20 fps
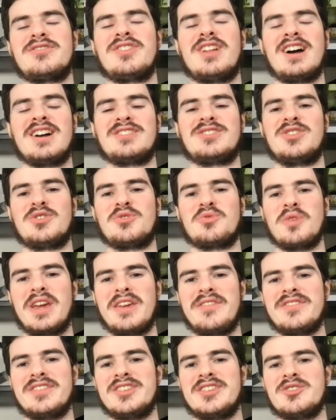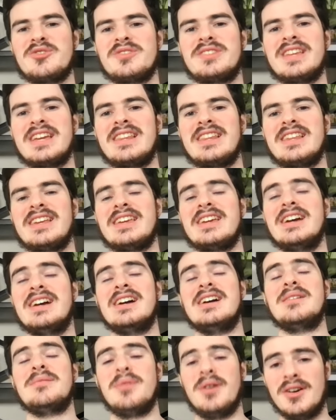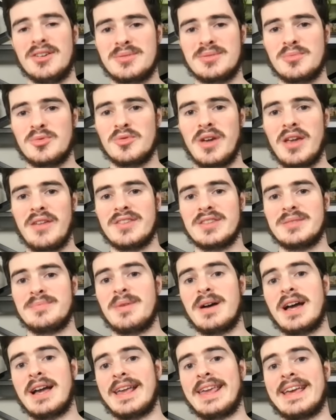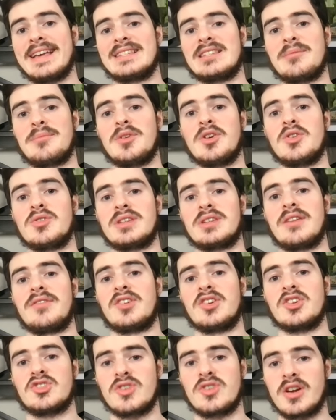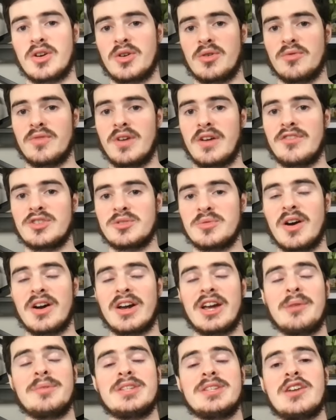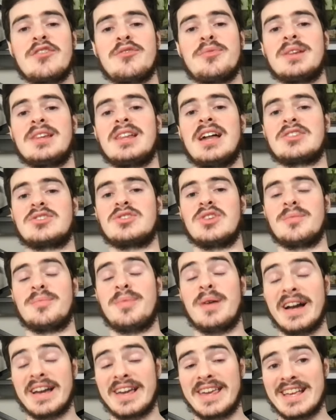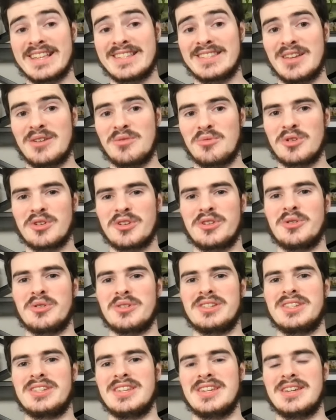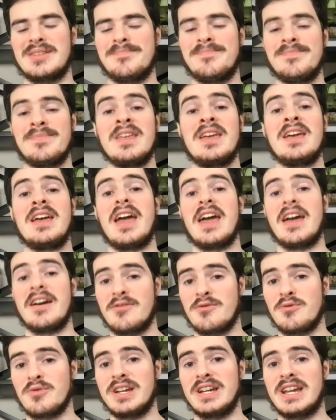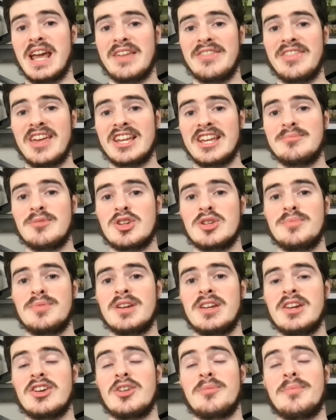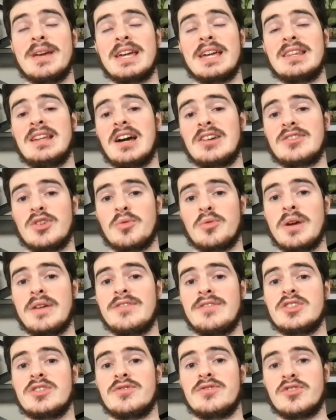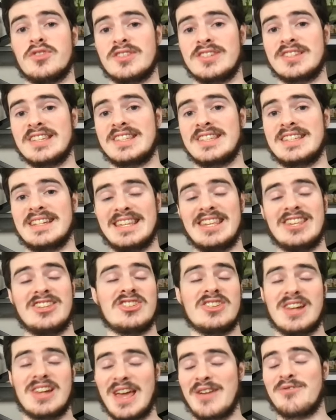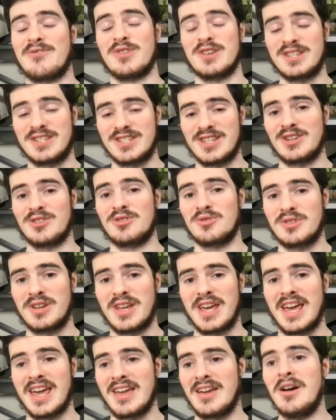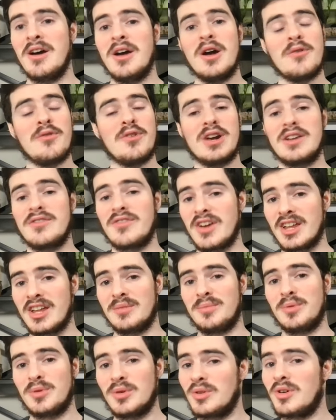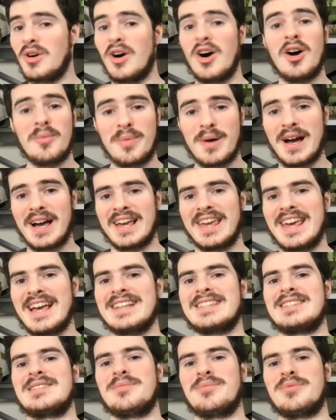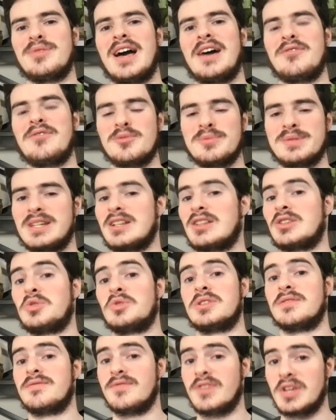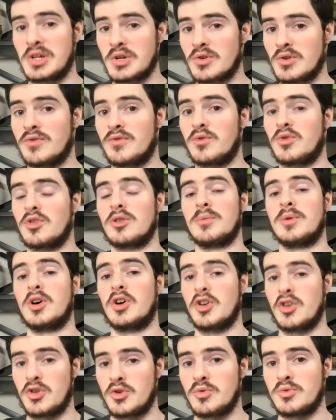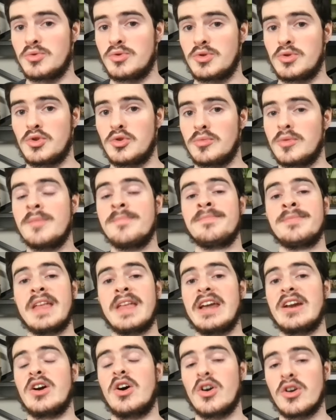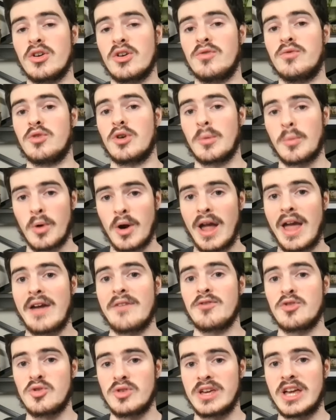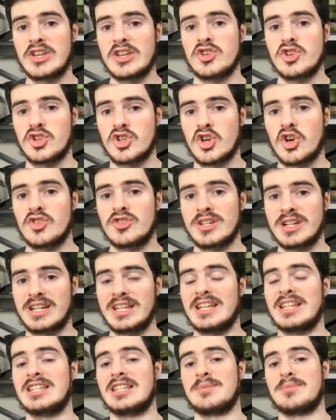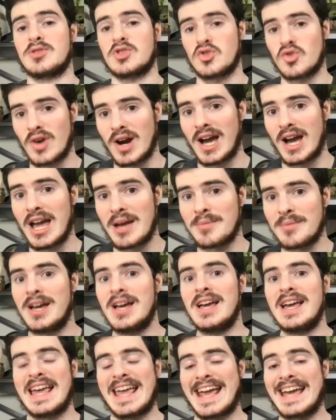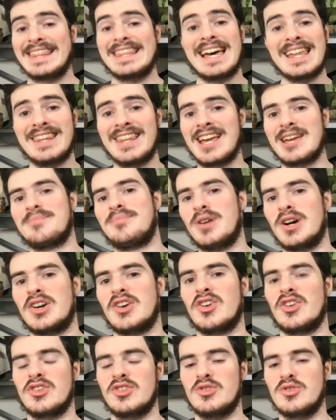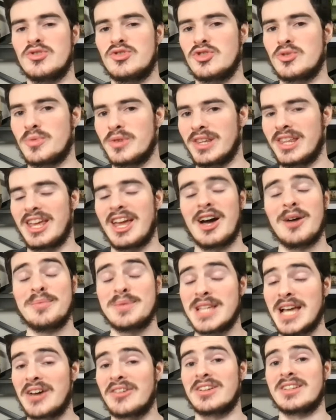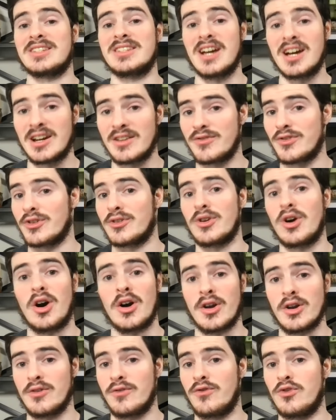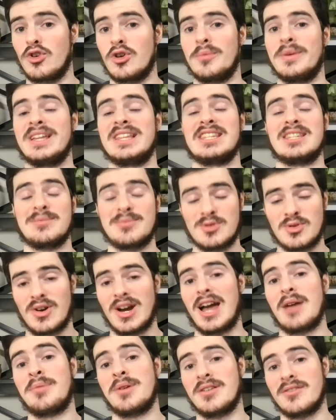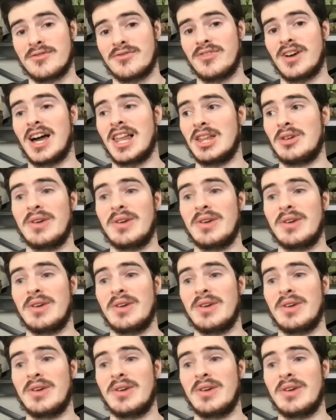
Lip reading: Locked On Ravens, your daily Baltimore Ravens podcast. I'm your host, Kevin Ostreicher of Ravens, where I come to you from the Locked On Podcast Network, your team every day. Thanks so much for being here and making Locked On Ravens your first listen each and every single day. Free and available, all podcasts and platforms that includes in video form on YouTube and audio form wherever you get your shows. You can hit subscribe and that like button on YouTube really helps out a ton. If you're in audio form, hitting subscribe, hitting follow